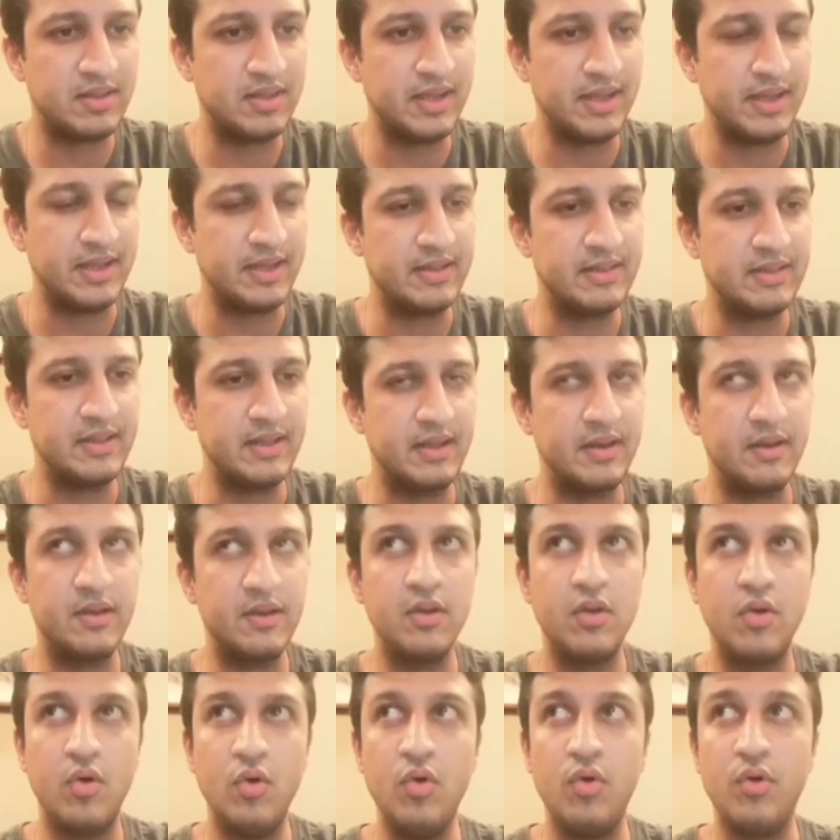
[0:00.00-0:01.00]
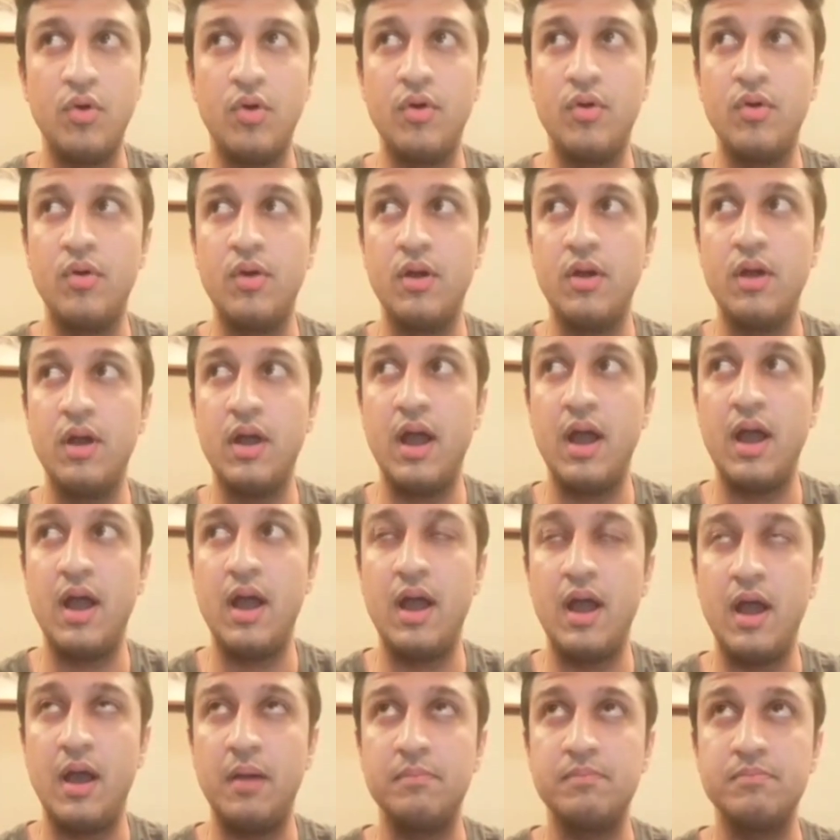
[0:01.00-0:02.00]
think that, oh,
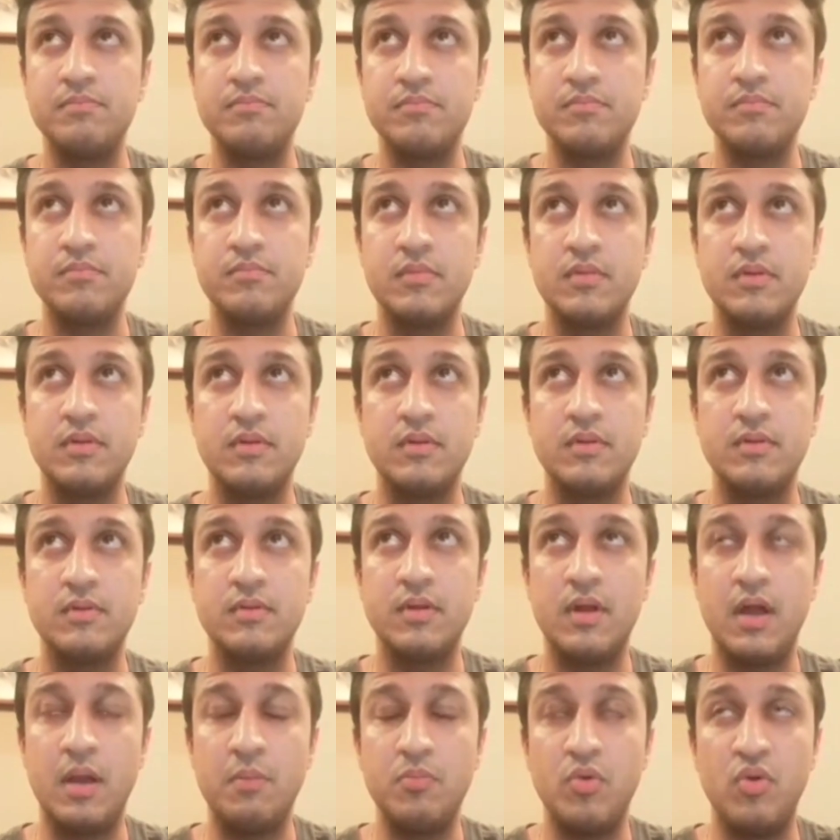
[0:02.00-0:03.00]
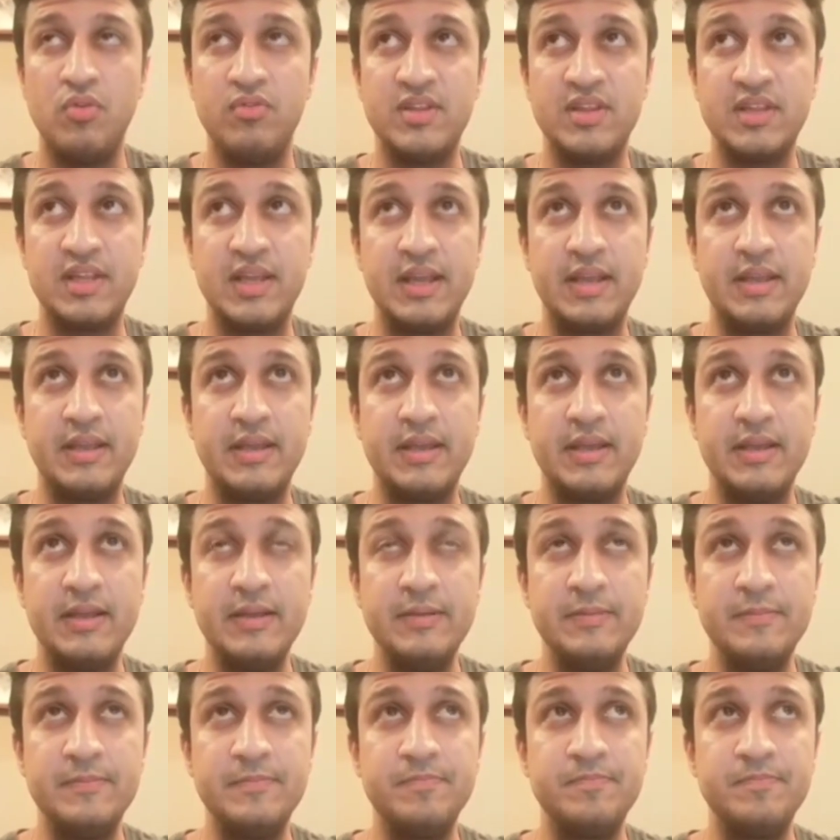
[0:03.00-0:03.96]
I'm overthinking,